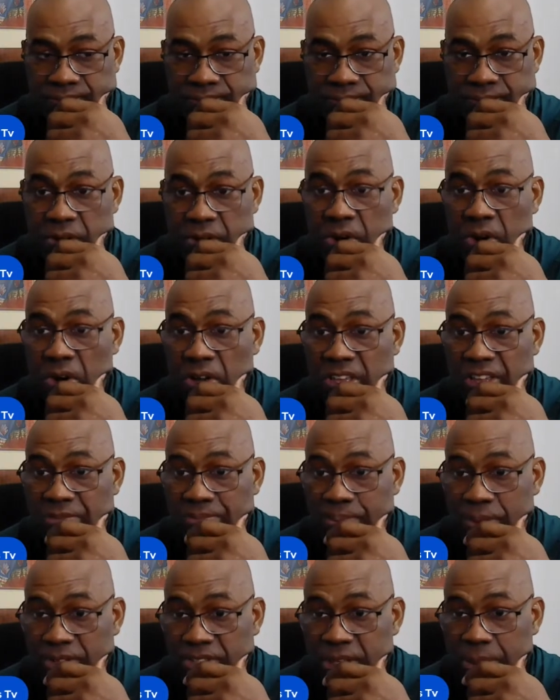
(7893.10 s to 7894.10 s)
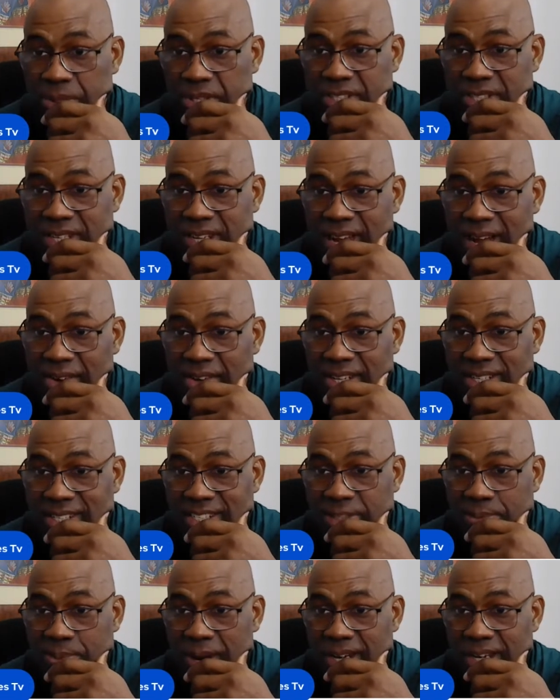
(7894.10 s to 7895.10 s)
Or if possible, you see how it is
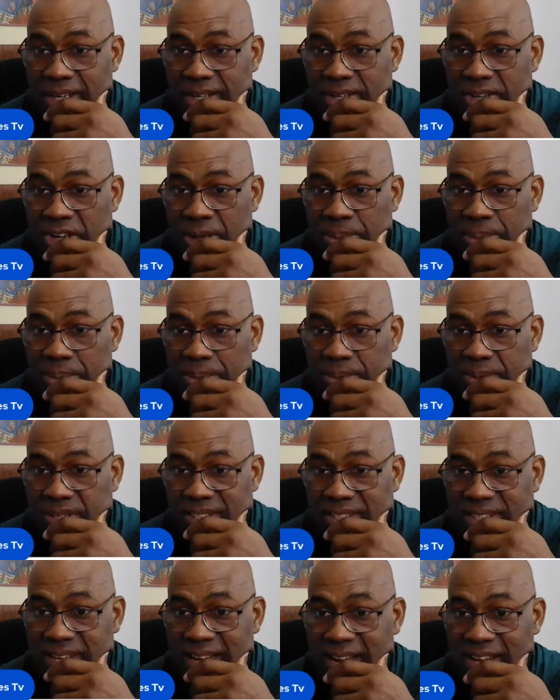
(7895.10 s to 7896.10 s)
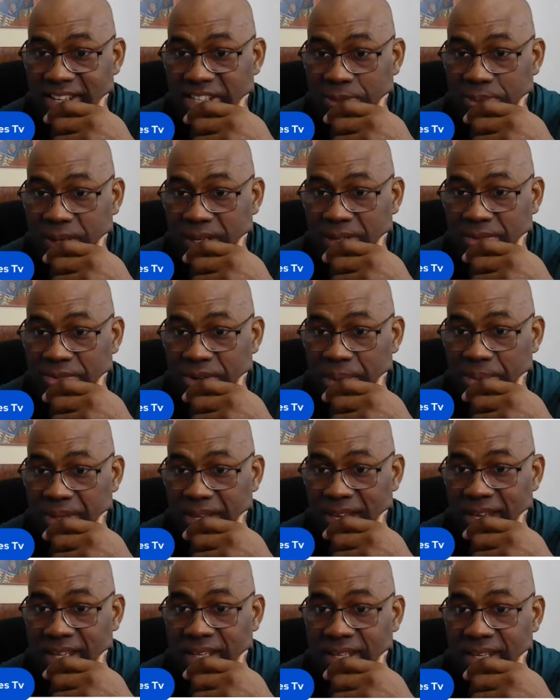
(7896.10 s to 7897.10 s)
spreading up? You see how it's spreading from
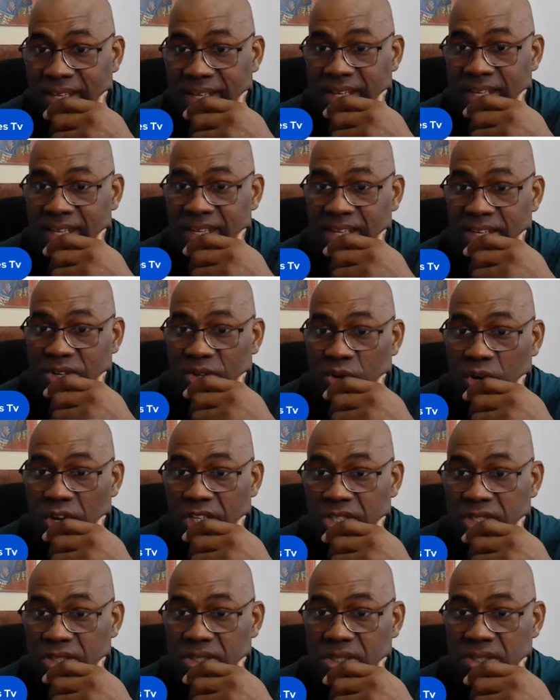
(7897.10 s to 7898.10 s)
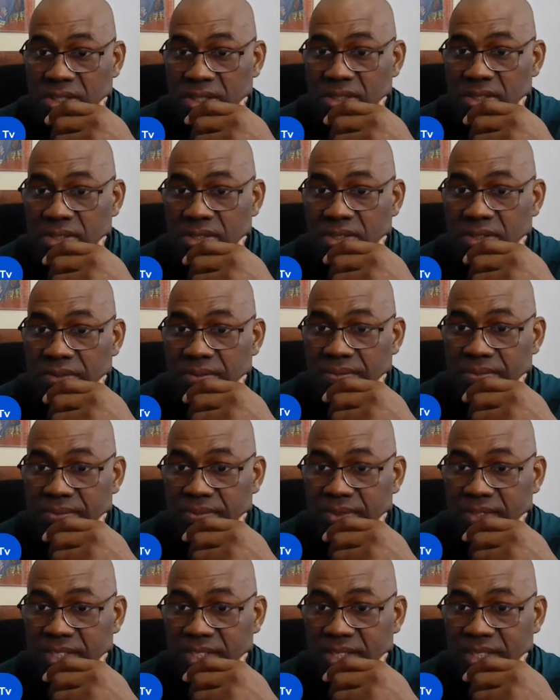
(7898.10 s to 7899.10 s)
here, going,
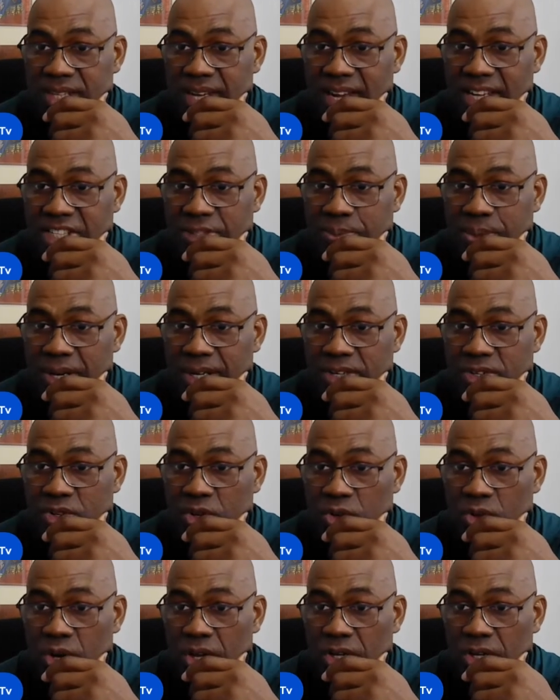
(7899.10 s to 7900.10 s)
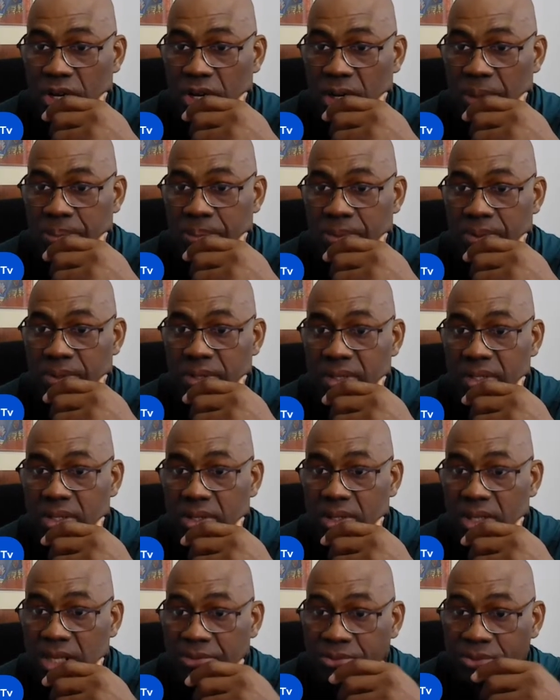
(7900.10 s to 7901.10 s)
still how it's spreading, going up.
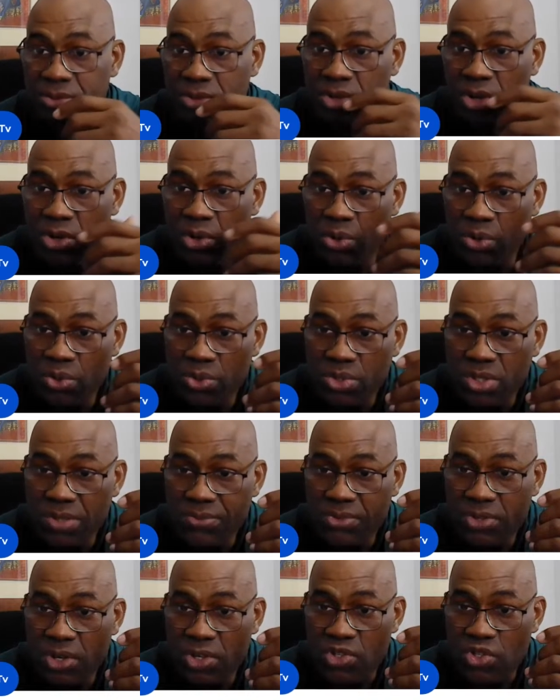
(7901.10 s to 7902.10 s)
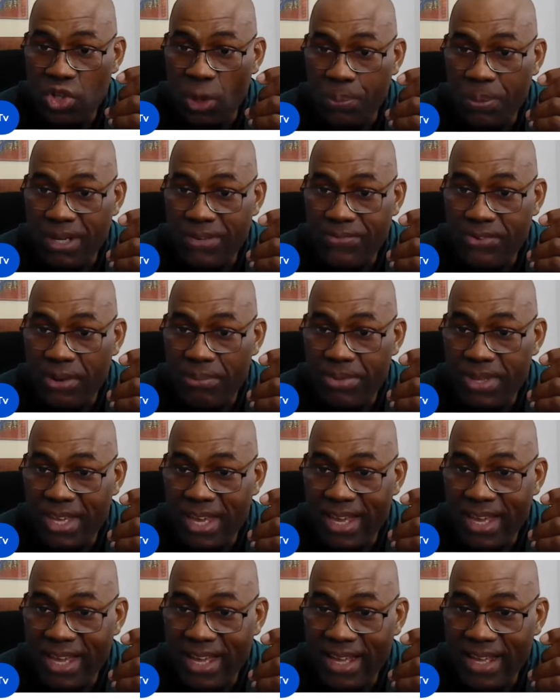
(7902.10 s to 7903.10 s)
If you don't stop it from
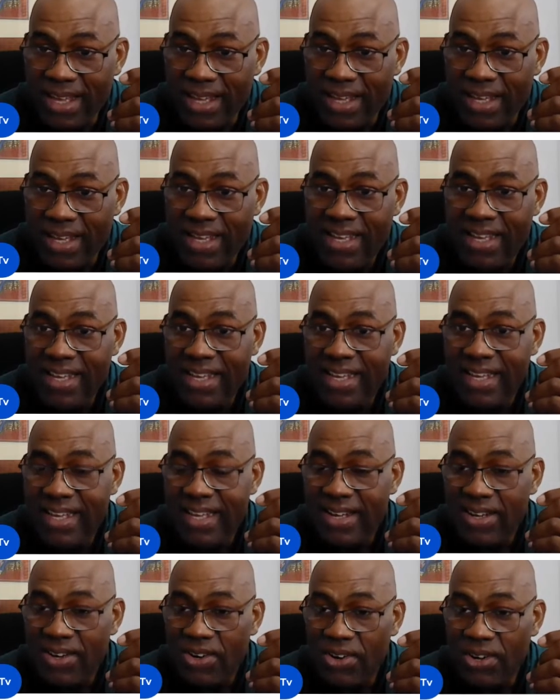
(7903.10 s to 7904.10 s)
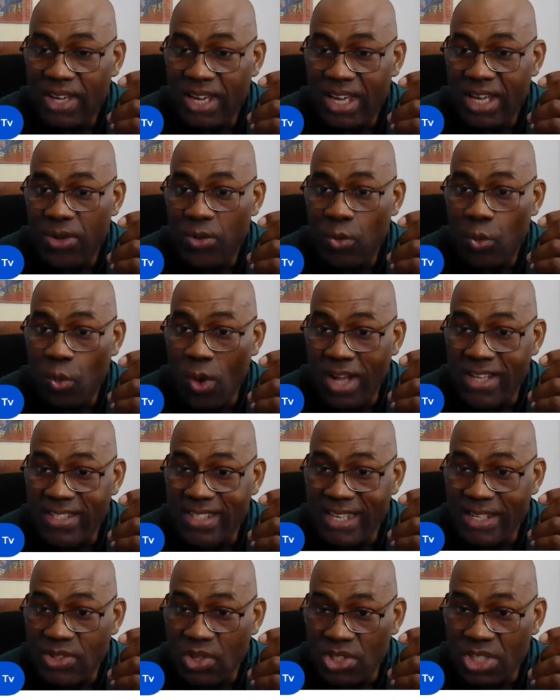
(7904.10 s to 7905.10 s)
here, okay, once
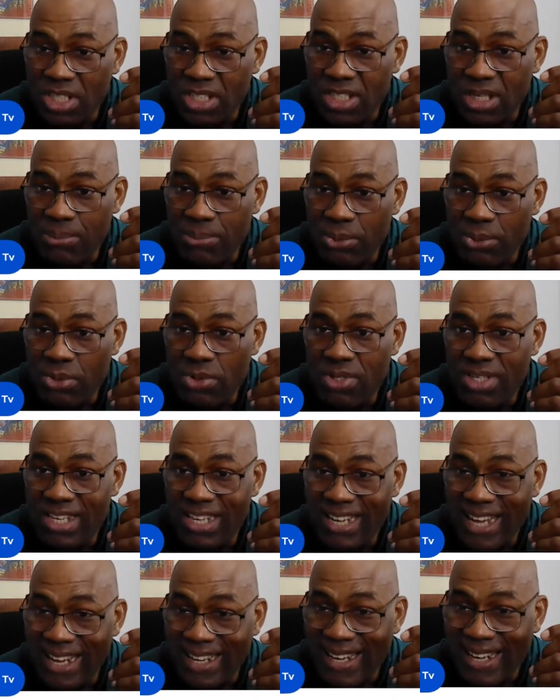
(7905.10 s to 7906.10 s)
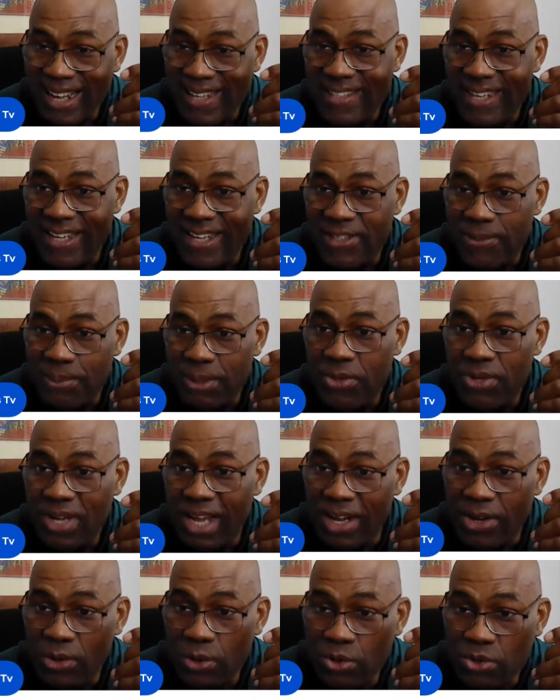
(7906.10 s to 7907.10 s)
it touches the bone, it can now start spread. You
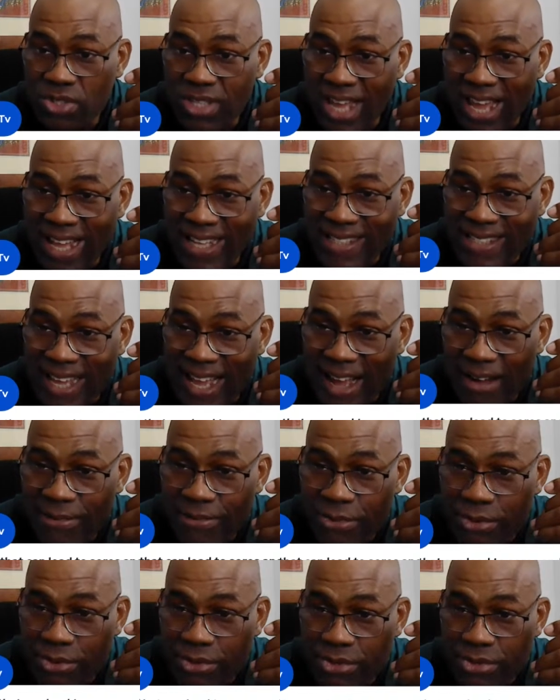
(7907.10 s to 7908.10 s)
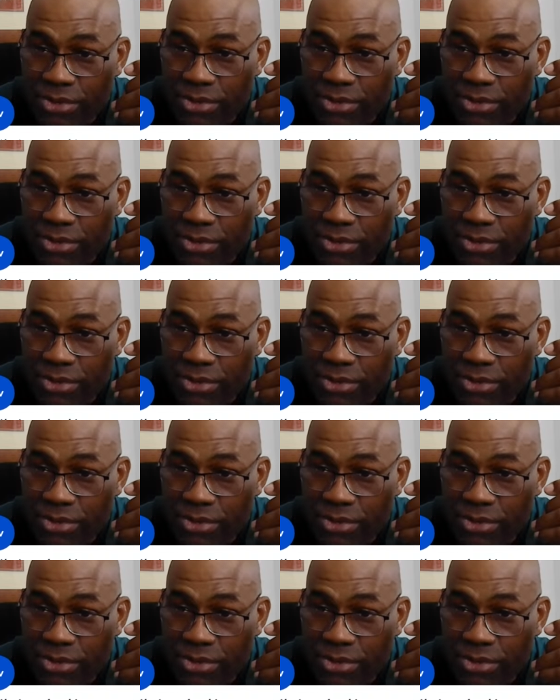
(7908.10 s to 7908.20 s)
can lose the entire foot.